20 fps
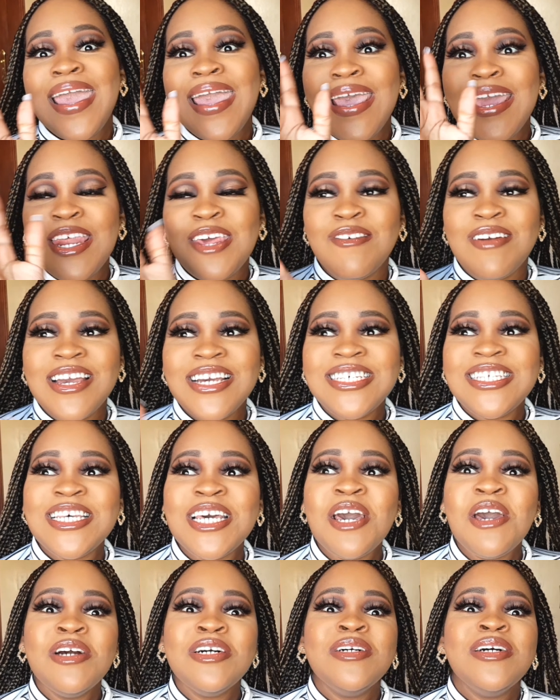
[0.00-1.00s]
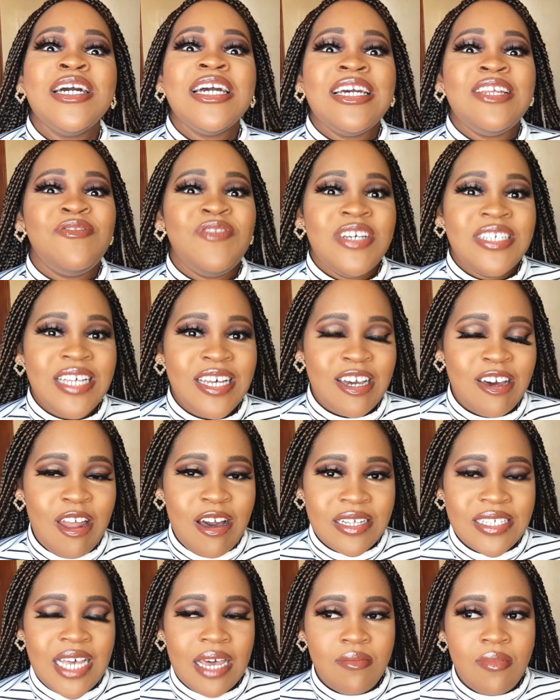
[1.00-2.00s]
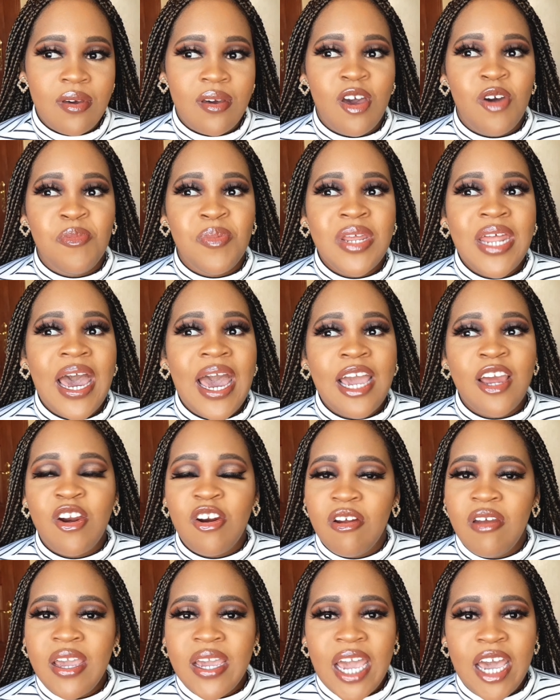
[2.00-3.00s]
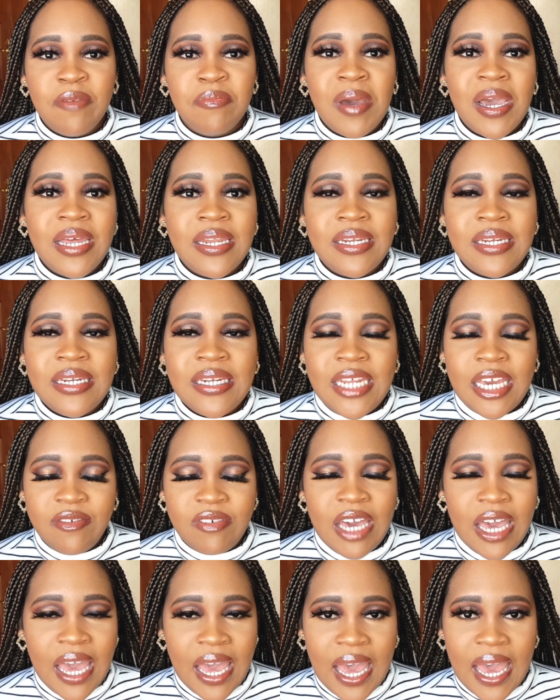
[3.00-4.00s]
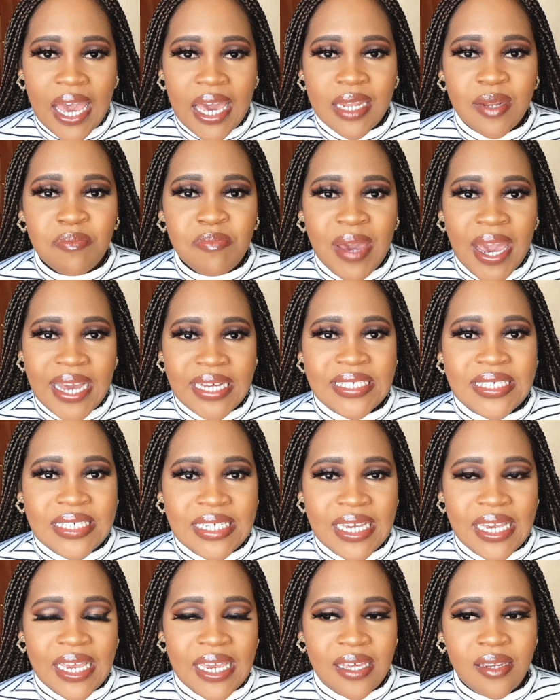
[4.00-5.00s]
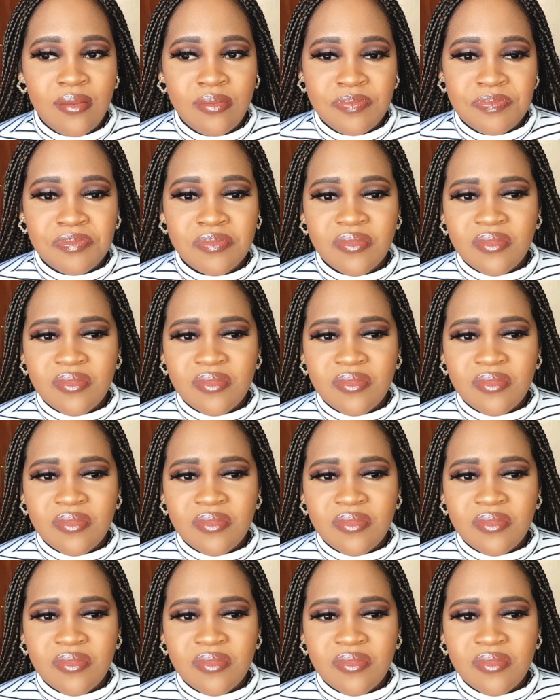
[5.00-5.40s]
anyways it feels like a long time ago but growing up i never had bad skin